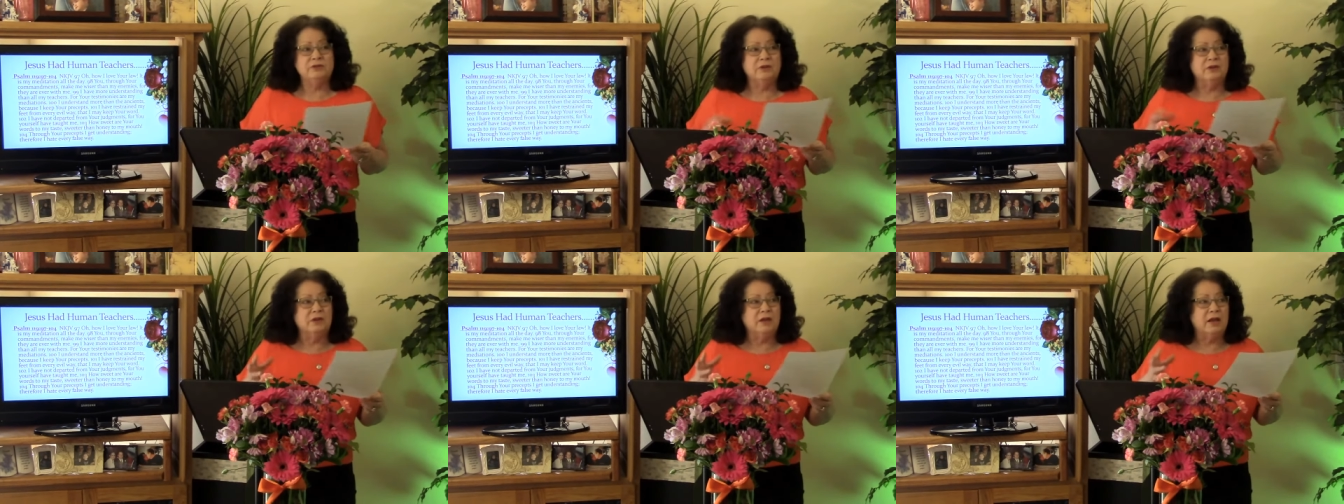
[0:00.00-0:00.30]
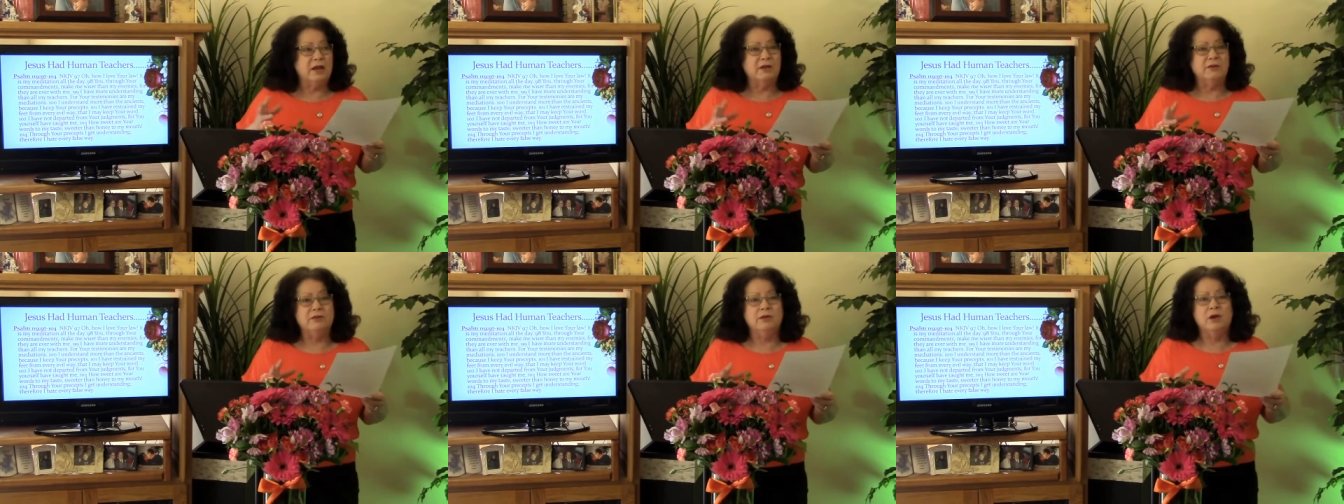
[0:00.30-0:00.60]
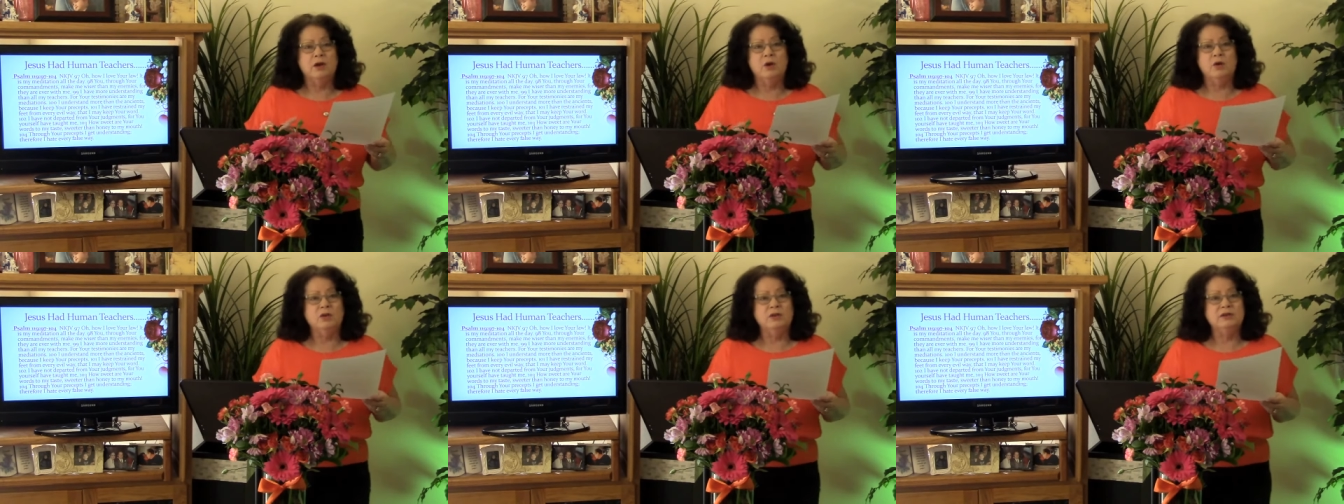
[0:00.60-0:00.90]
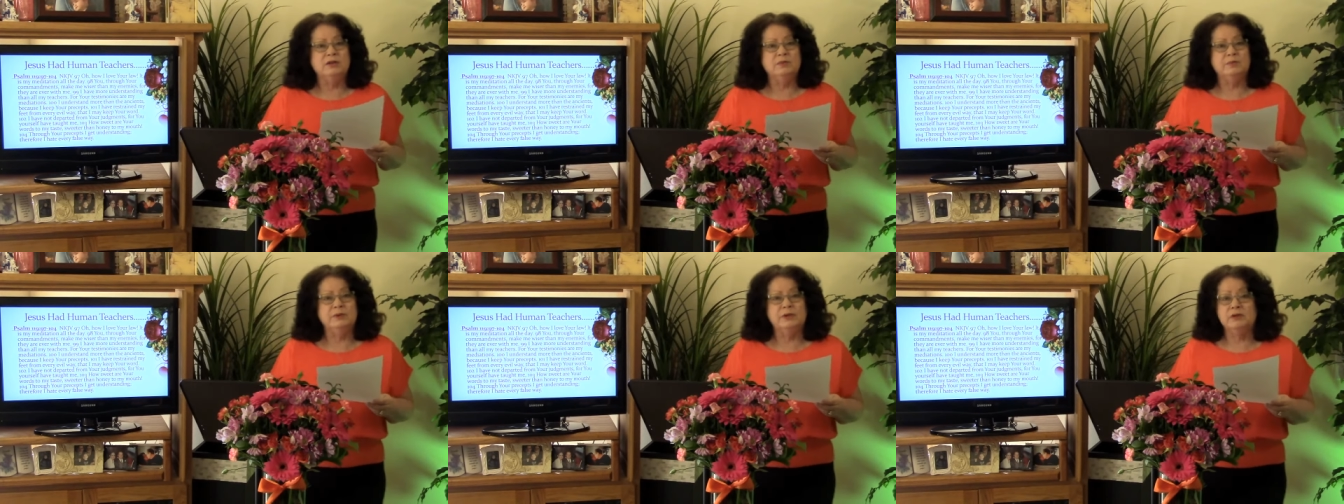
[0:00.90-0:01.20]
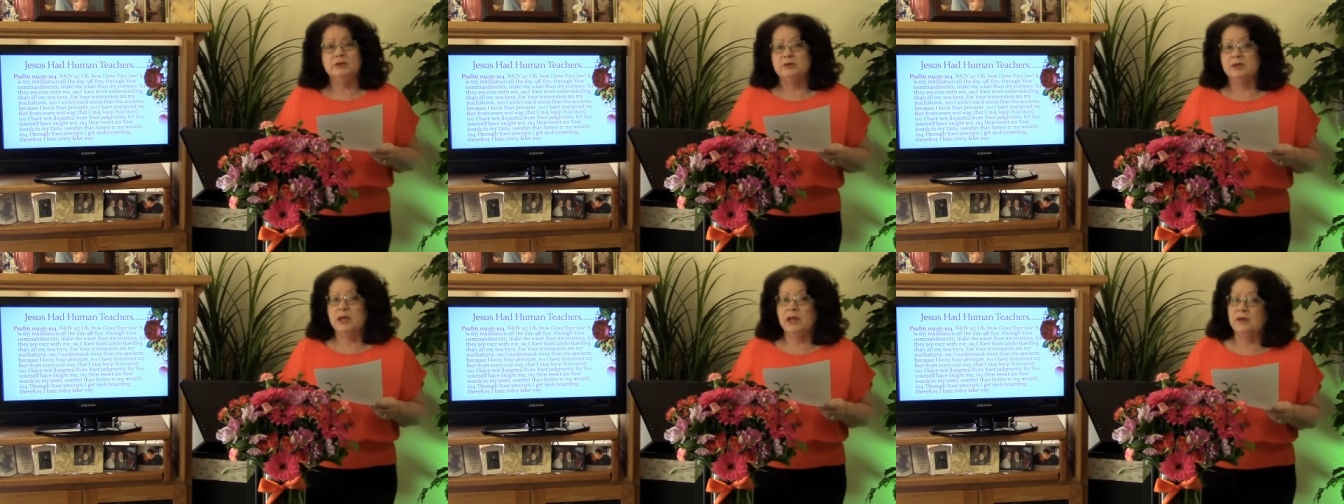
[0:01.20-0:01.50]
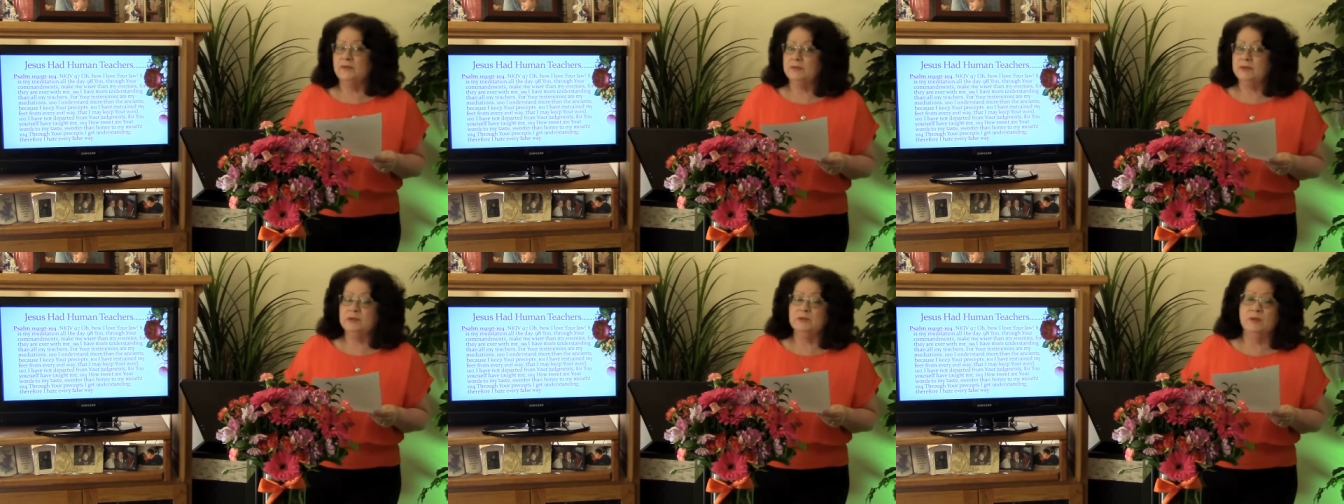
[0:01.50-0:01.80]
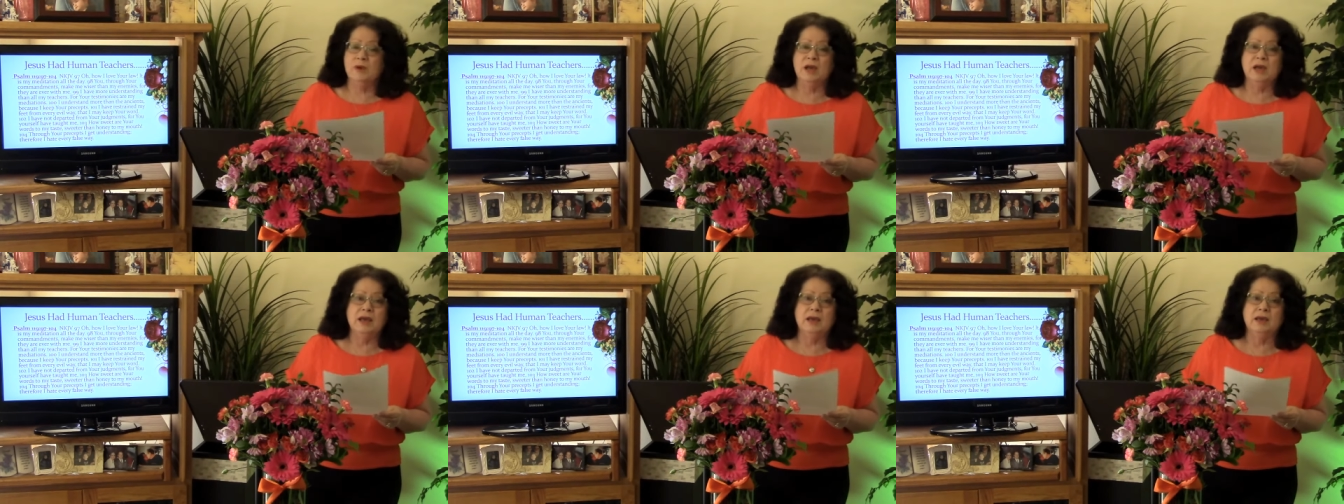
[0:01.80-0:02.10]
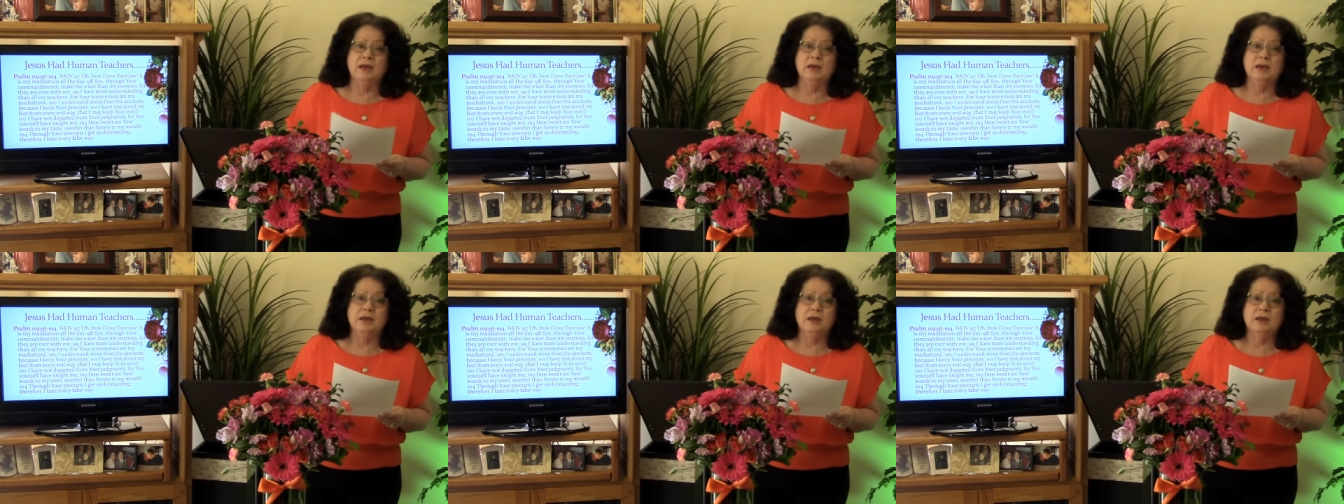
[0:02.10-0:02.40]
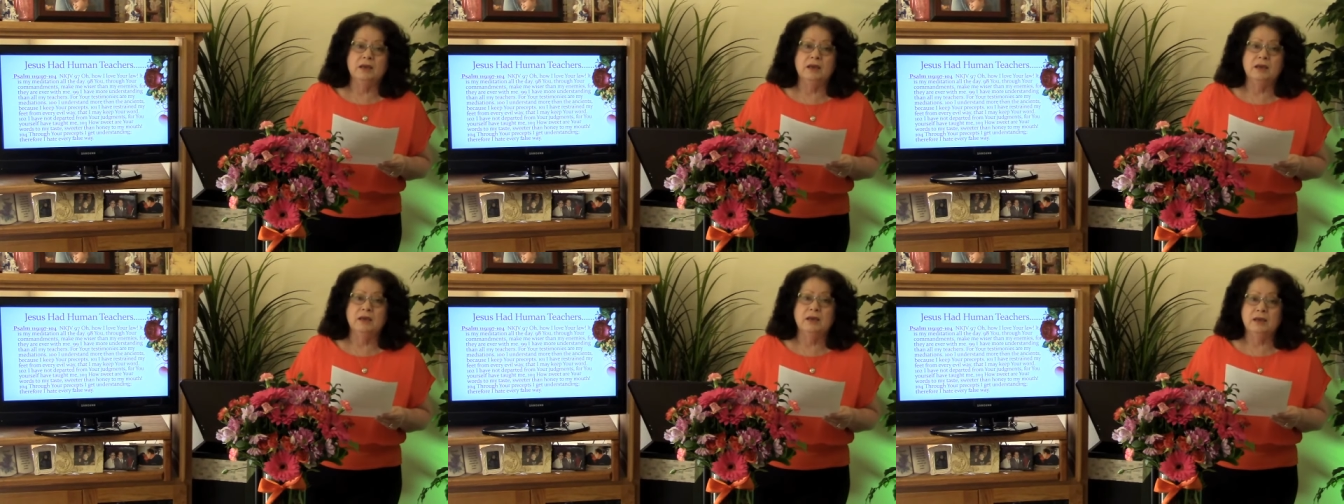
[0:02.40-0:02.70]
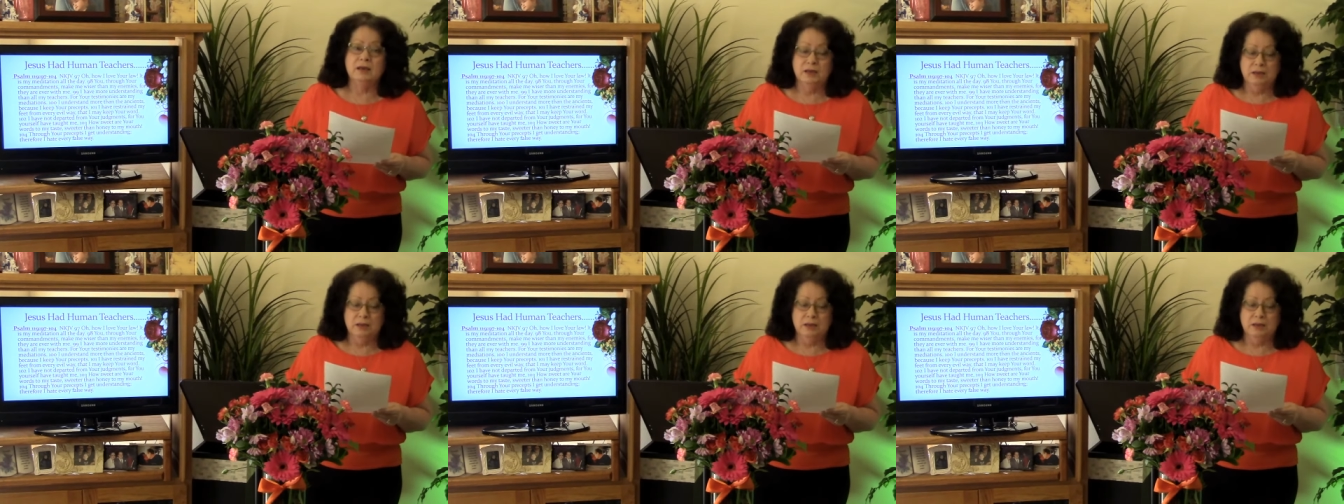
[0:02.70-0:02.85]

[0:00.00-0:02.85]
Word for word: to allow the Holy Spirit to have his way. Wow.